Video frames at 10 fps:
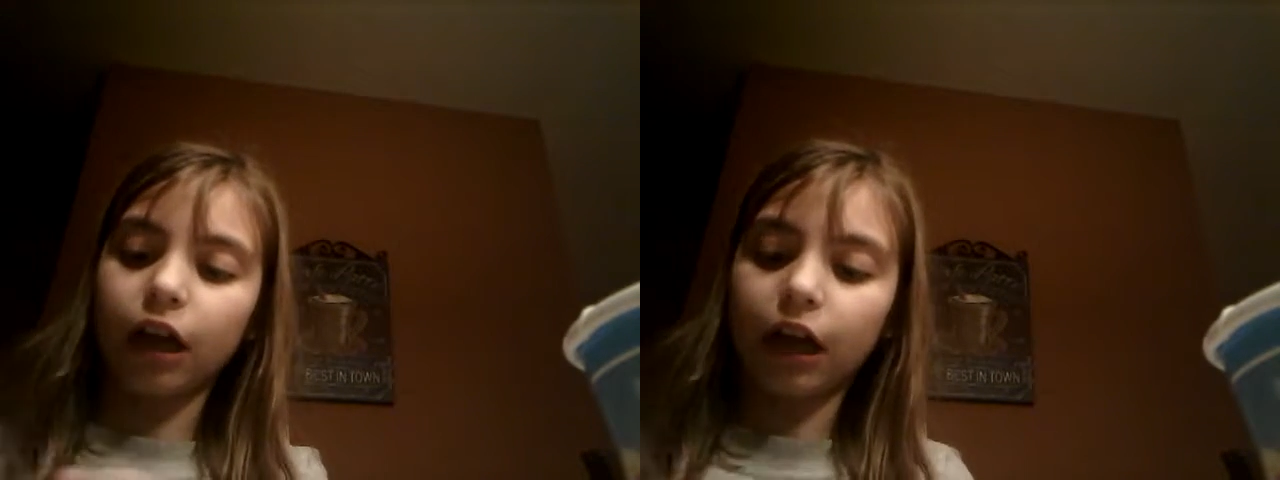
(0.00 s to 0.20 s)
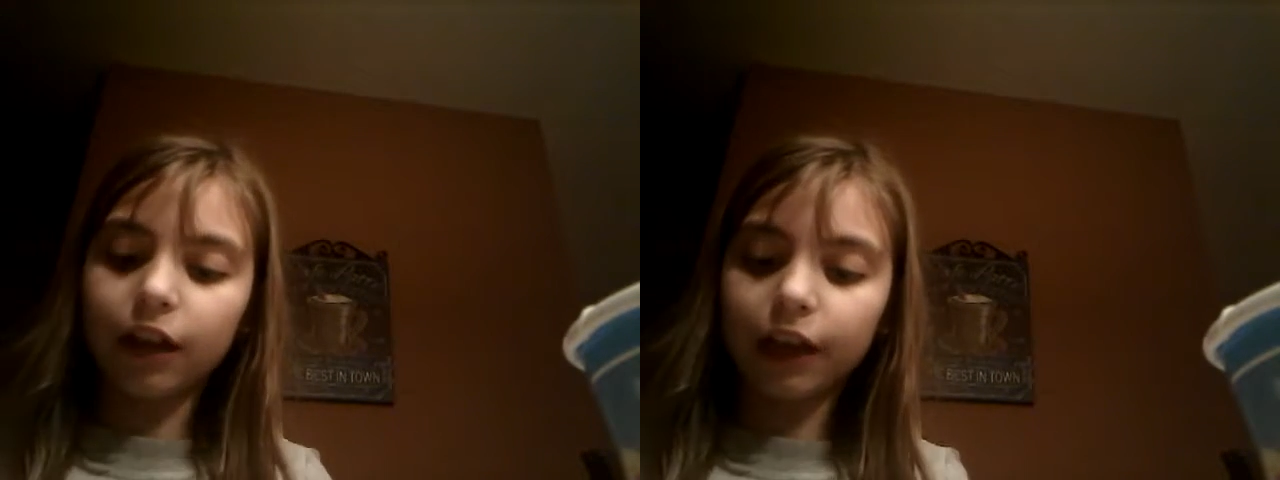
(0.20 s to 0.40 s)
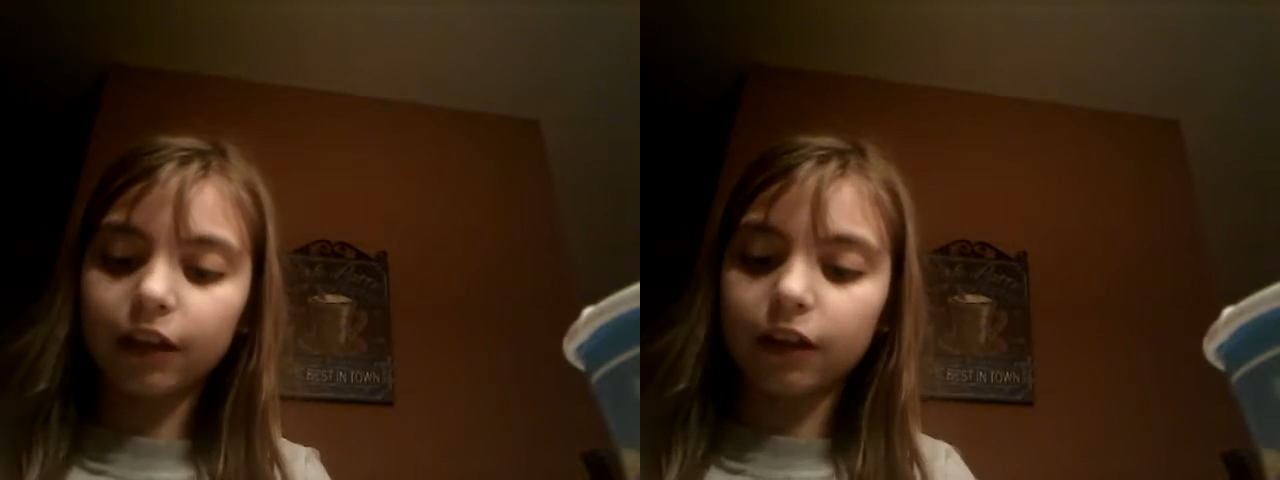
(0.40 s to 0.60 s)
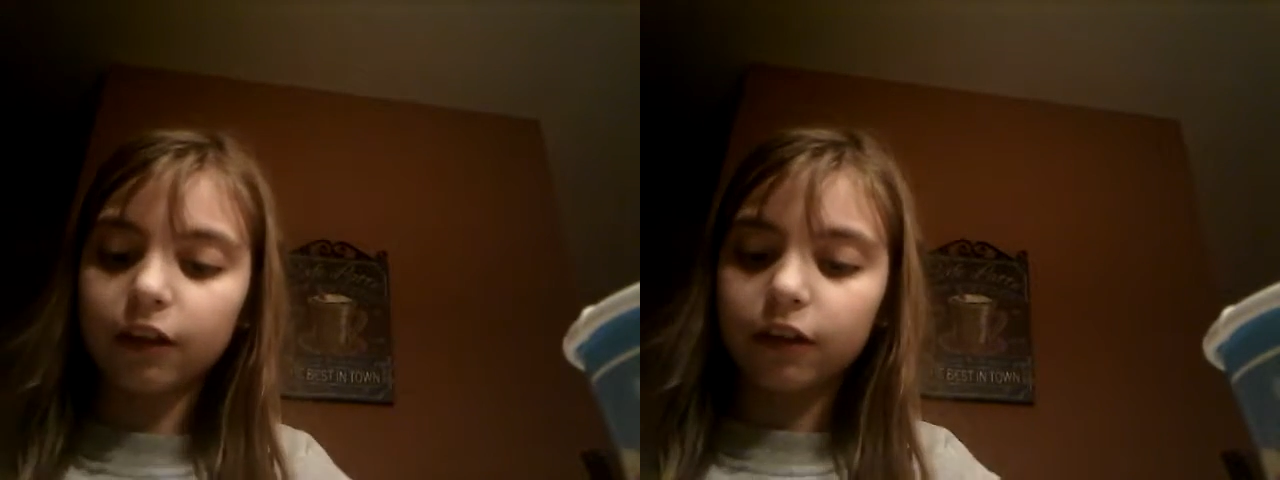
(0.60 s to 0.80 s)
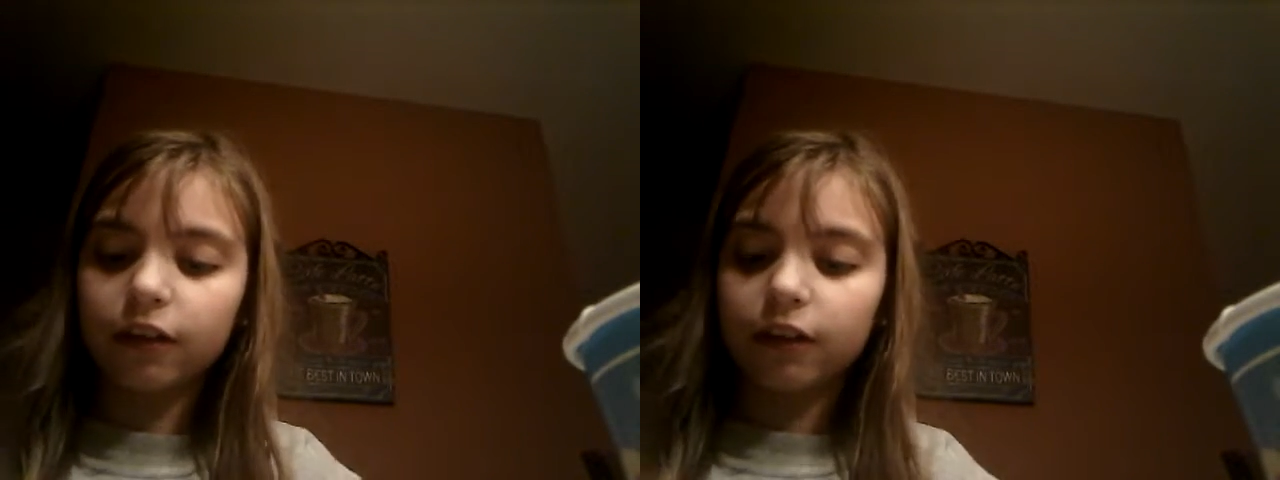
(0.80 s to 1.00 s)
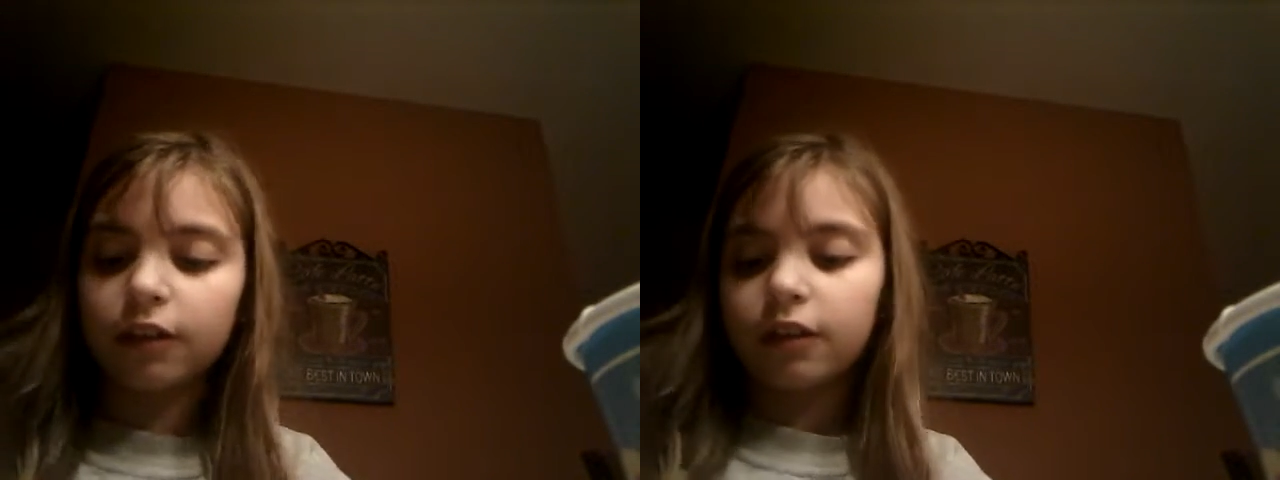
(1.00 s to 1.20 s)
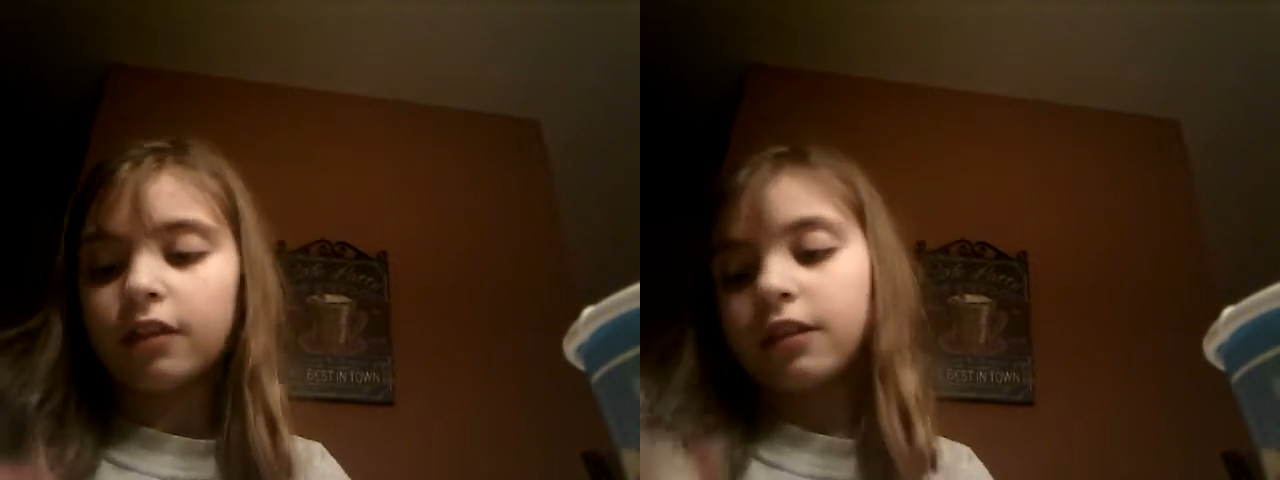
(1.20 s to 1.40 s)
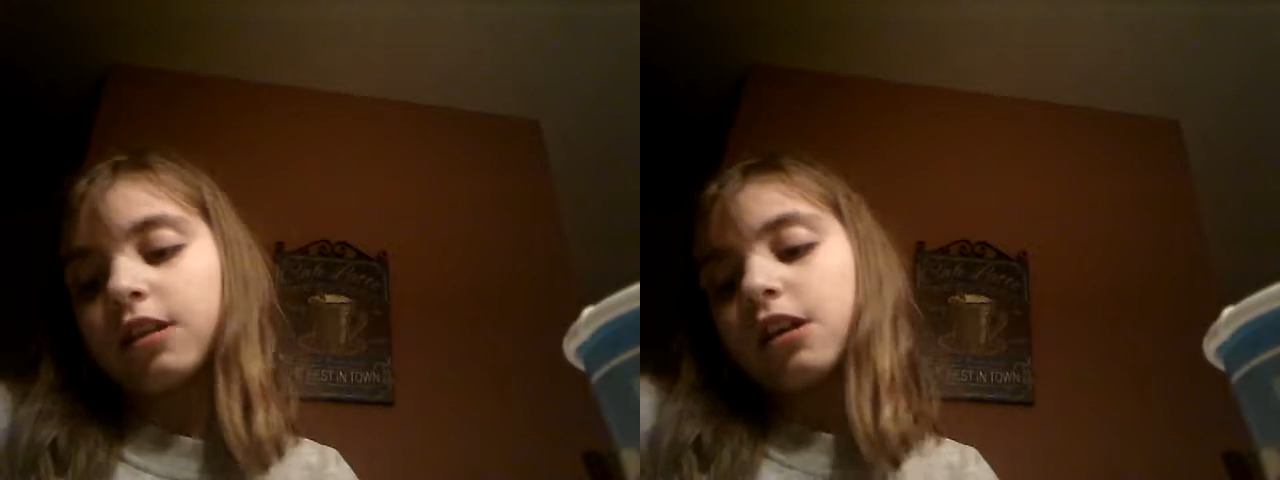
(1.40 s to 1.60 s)
I like this
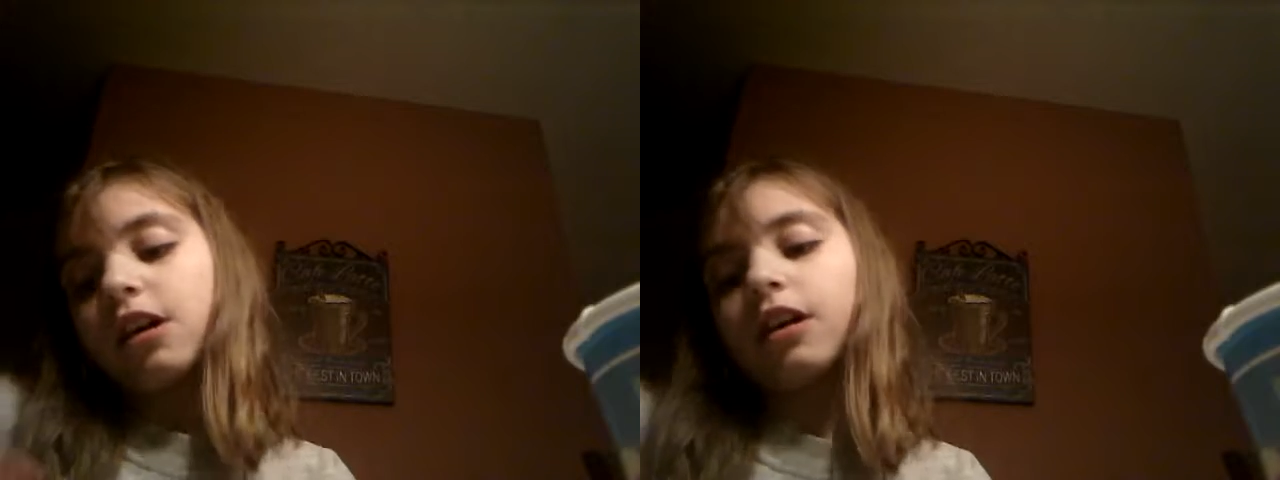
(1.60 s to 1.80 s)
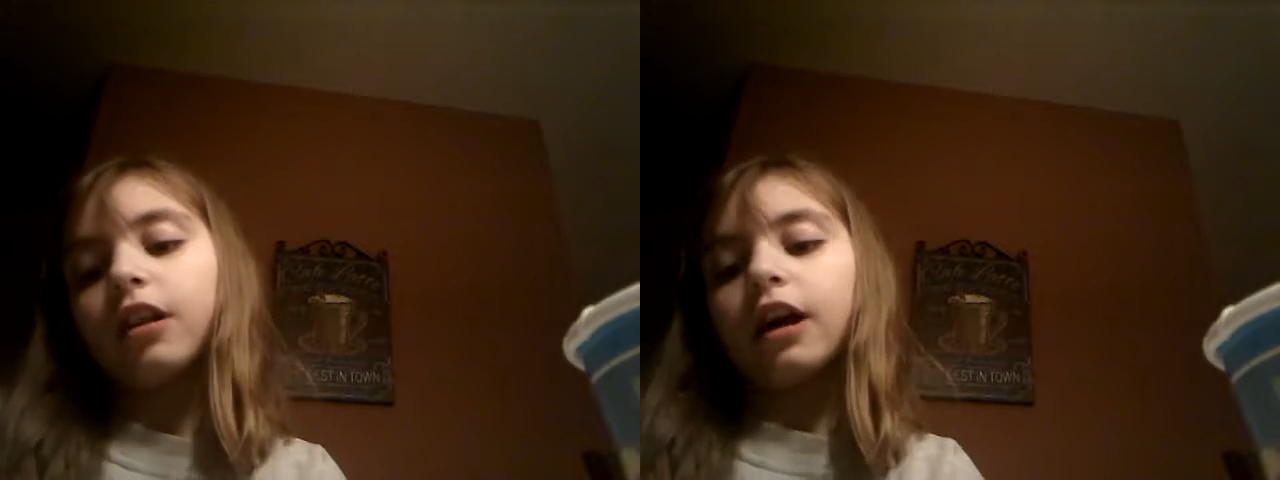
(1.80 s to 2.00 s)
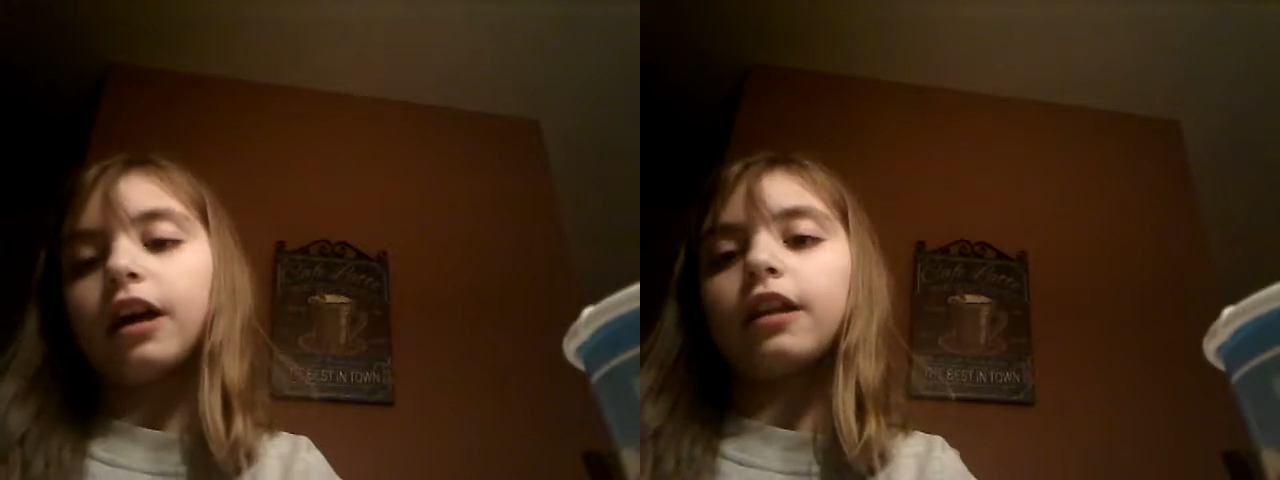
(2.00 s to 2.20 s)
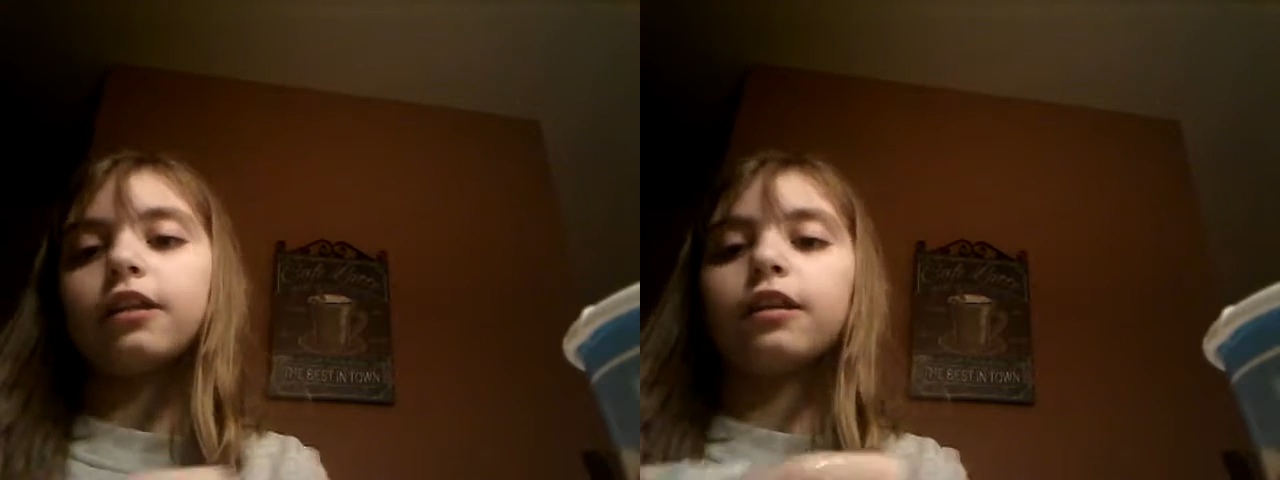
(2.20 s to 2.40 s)
a lot.